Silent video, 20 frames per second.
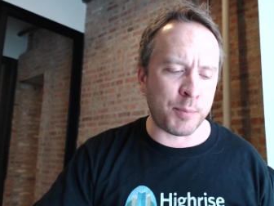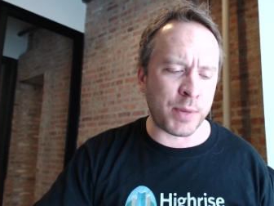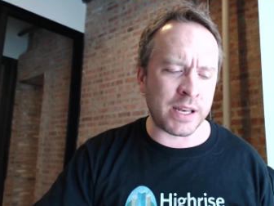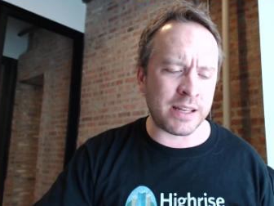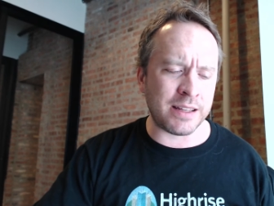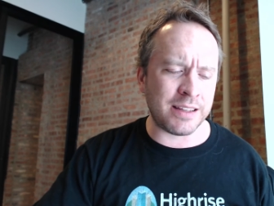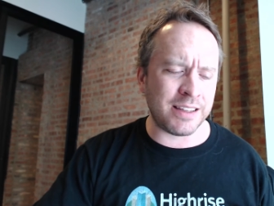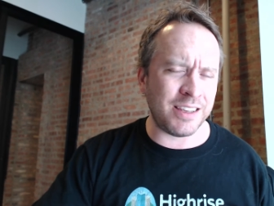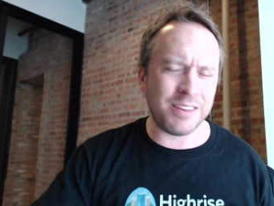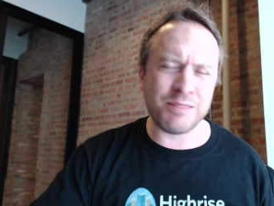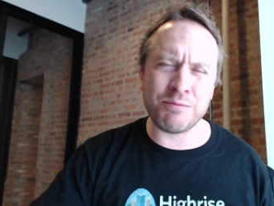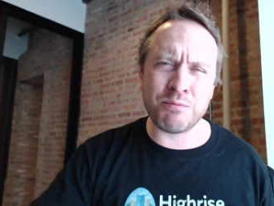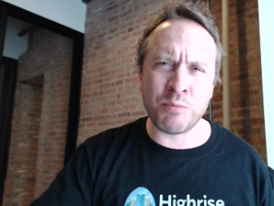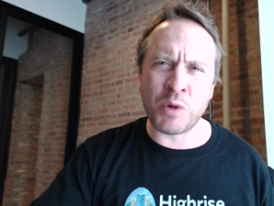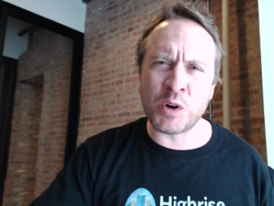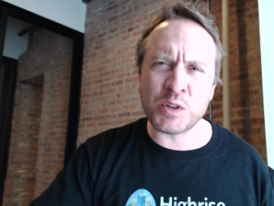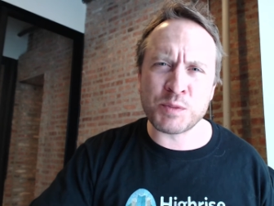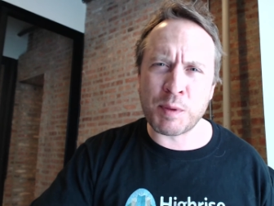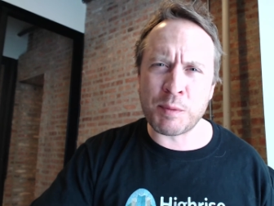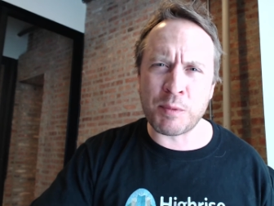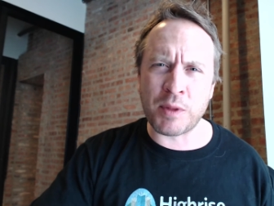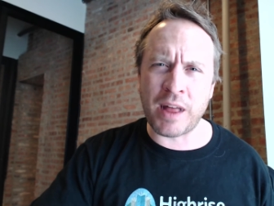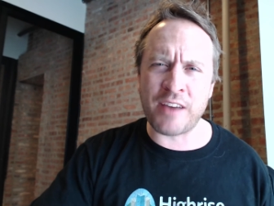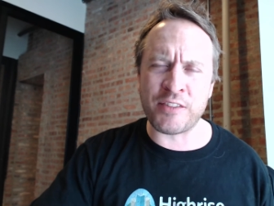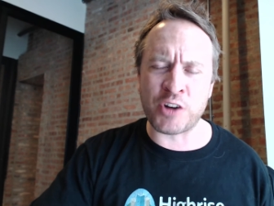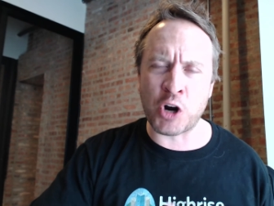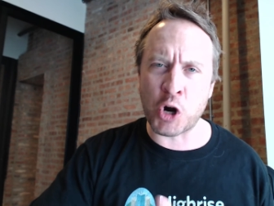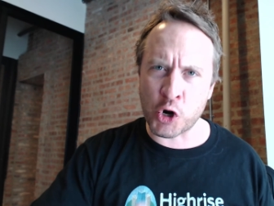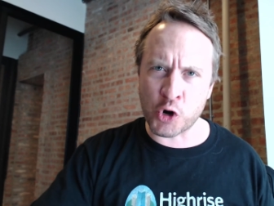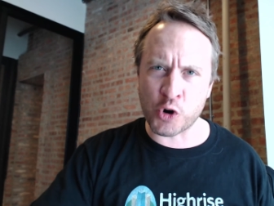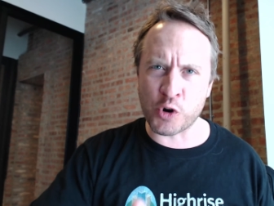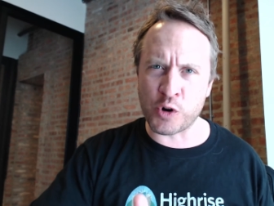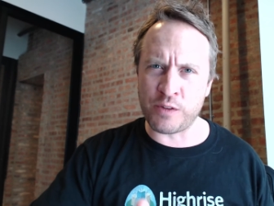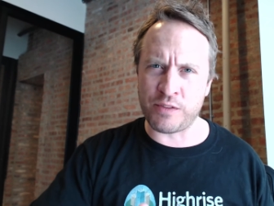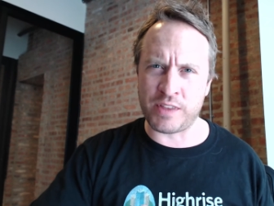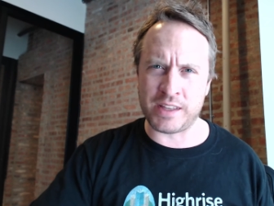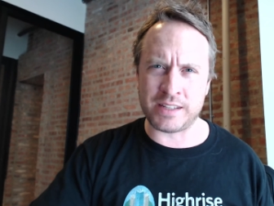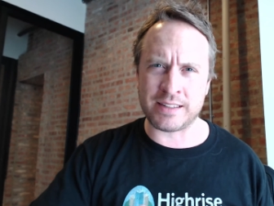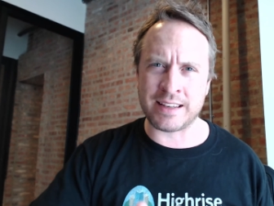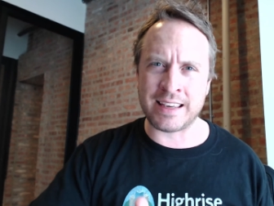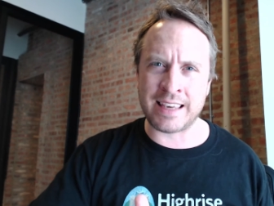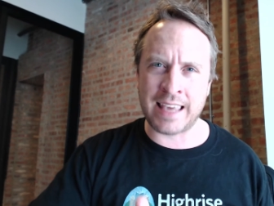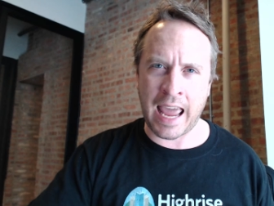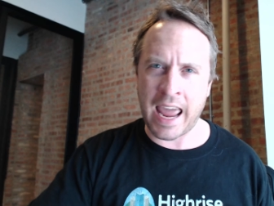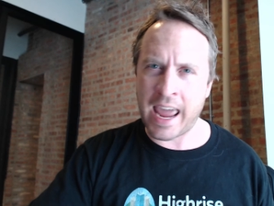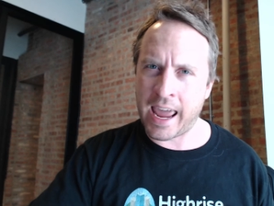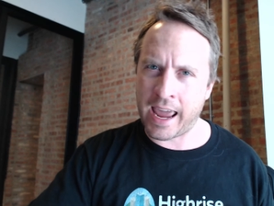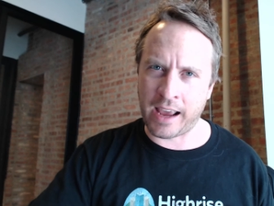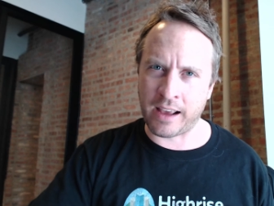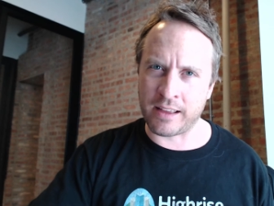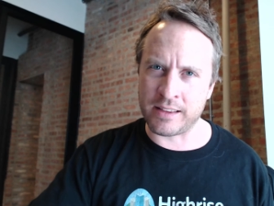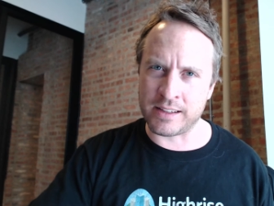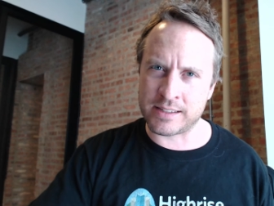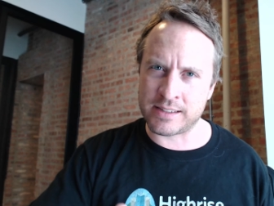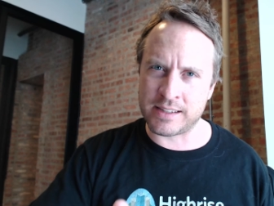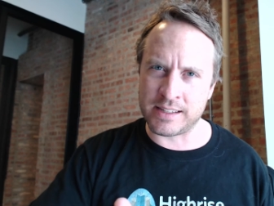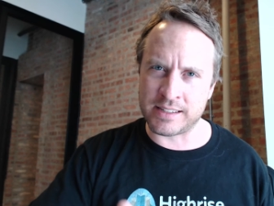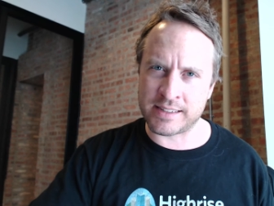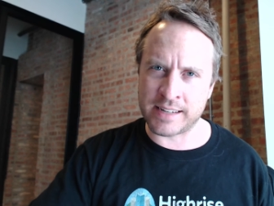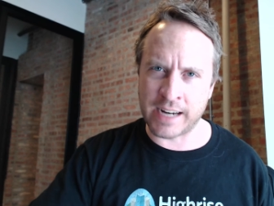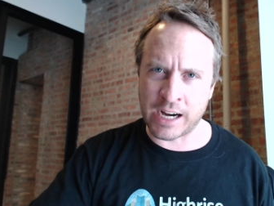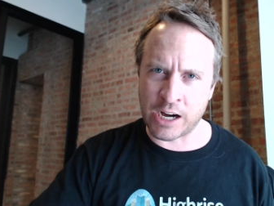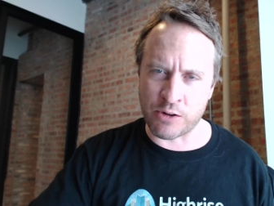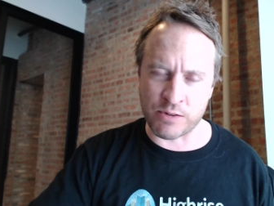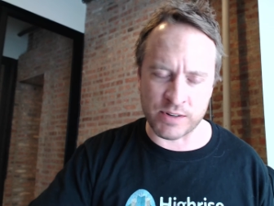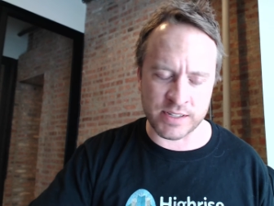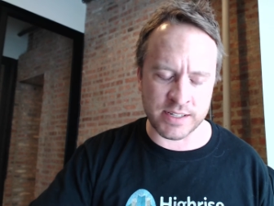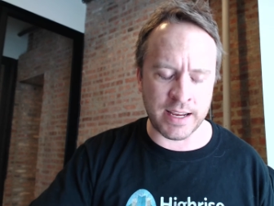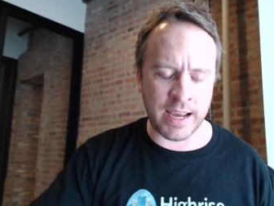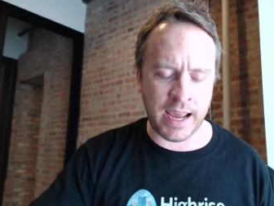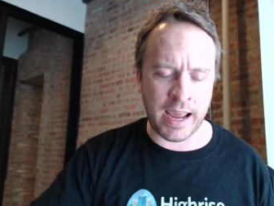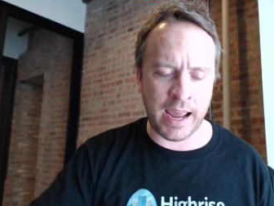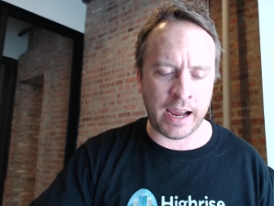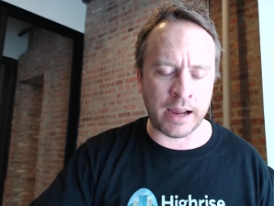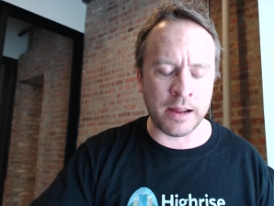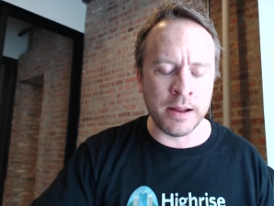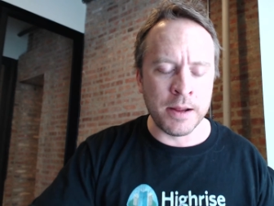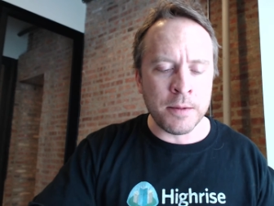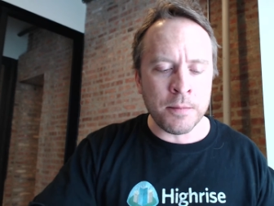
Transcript: but most people haven't heard of this gang, this this terrorist gang.